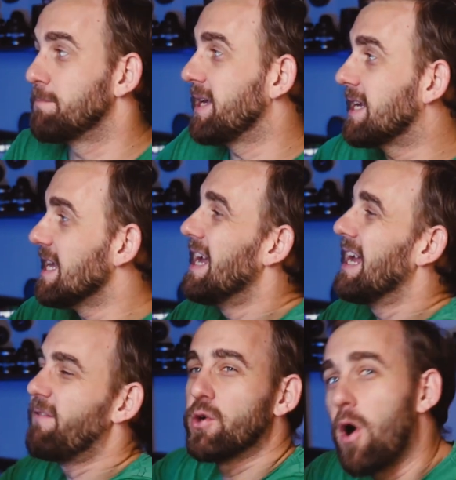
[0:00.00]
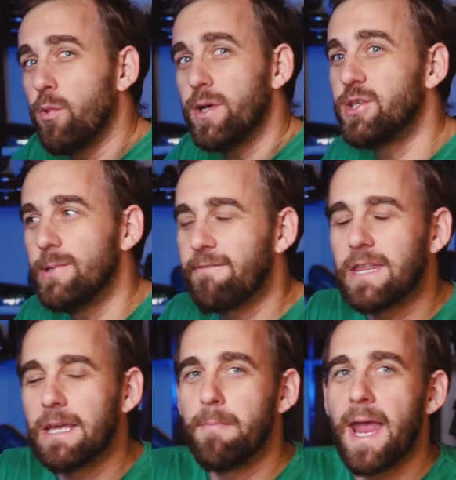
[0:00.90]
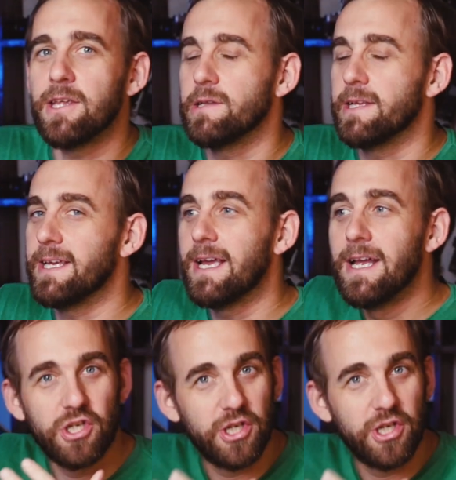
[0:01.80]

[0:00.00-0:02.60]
Because if you're always doing everything manually,